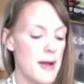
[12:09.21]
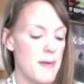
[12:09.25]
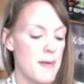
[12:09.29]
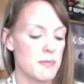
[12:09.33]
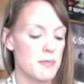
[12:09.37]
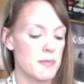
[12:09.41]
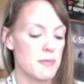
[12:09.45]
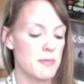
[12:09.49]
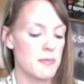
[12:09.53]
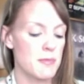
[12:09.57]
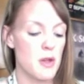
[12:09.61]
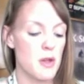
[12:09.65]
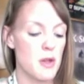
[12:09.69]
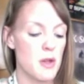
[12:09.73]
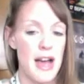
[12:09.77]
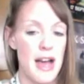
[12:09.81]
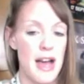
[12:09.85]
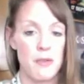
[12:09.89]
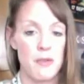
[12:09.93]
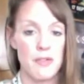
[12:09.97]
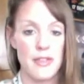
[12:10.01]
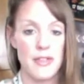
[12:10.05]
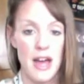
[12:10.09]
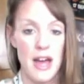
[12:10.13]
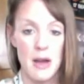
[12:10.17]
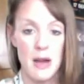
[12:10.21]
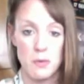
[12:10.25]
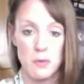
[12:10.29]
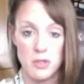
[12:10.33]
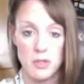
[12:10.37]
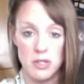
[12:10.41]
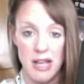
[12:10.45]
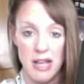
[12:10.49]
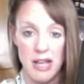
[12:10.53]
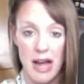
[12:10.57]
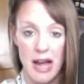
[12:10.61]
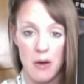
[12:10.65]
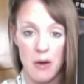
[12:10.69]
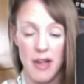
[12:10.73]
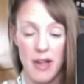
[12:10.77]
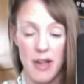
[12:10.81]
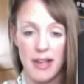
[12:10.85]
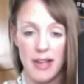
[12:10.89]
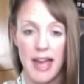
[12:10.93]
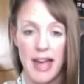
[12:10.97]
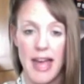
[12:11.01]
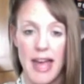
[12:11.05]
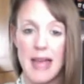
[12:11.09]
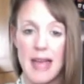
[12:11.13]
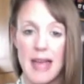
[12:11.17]
So that was how that
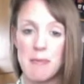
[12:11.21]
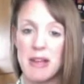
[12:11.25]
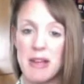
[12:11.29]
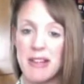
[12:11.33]
came.